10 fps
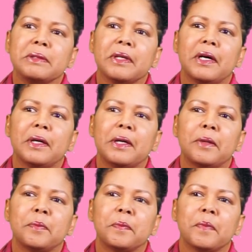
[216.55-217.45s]

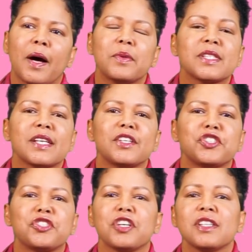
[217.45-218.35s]
I would say
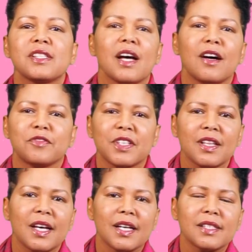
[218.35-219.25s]
just after
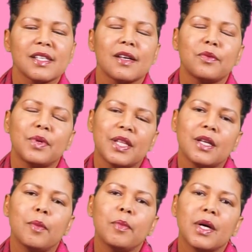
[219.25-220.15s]
that,
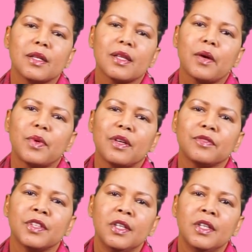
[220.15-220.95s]
within a month, I would have